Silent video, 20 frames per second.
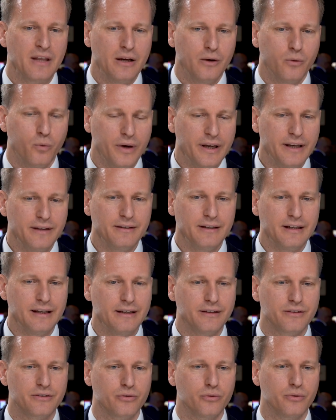we
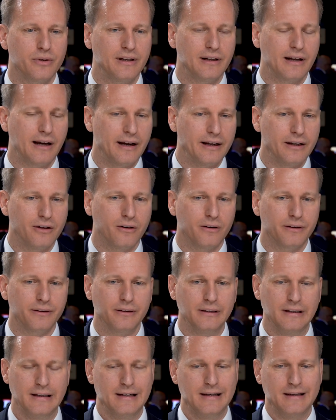need to rely
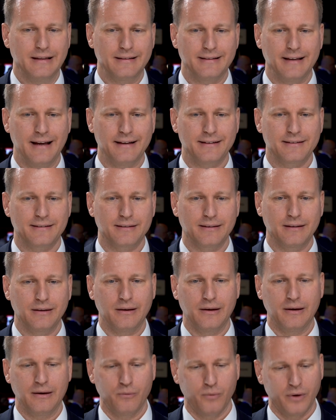on that
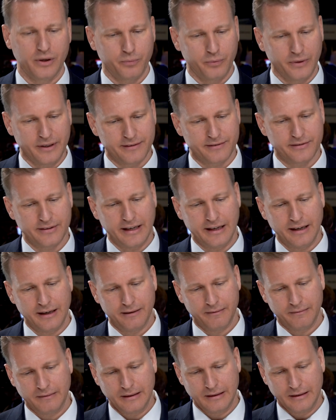what we
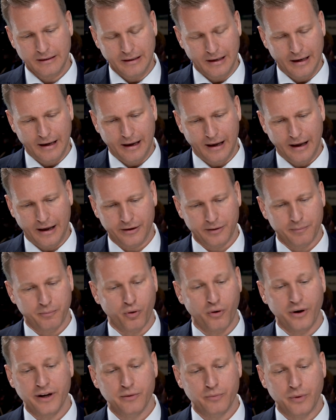see at a
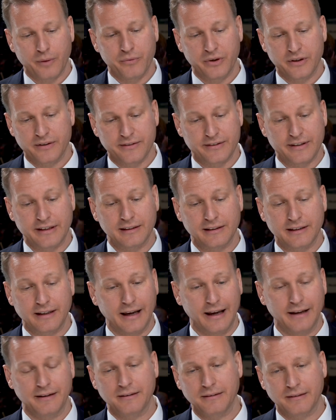point when we still
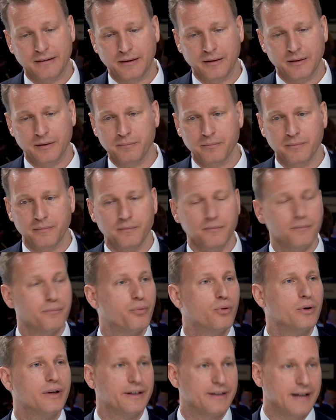can uh,
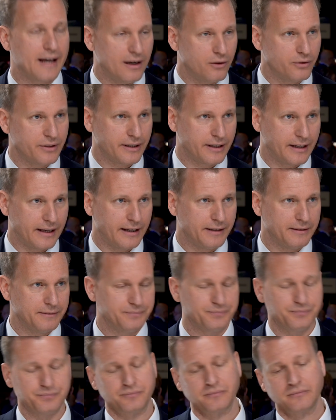pull it out again
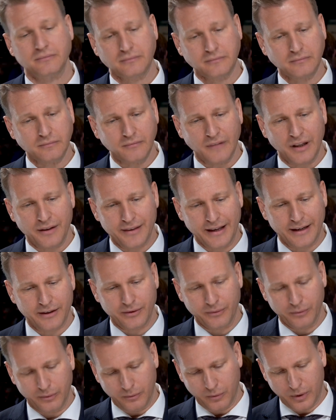that
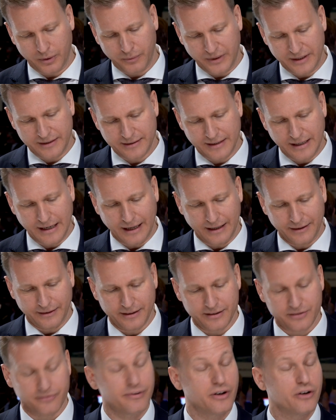what we see at
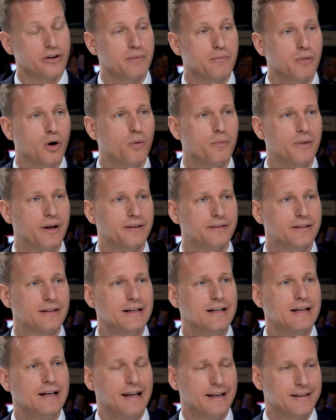this very moment
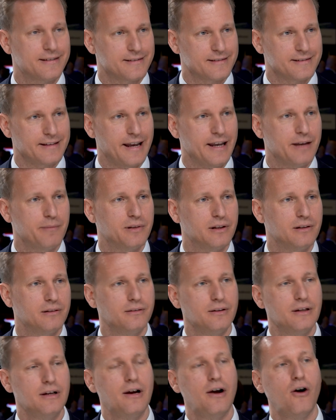is stable
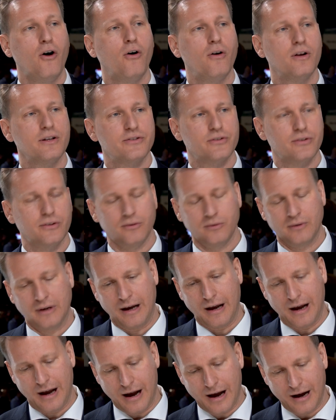also
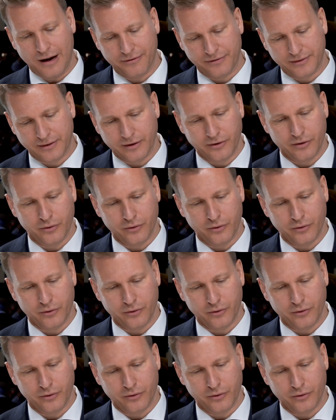after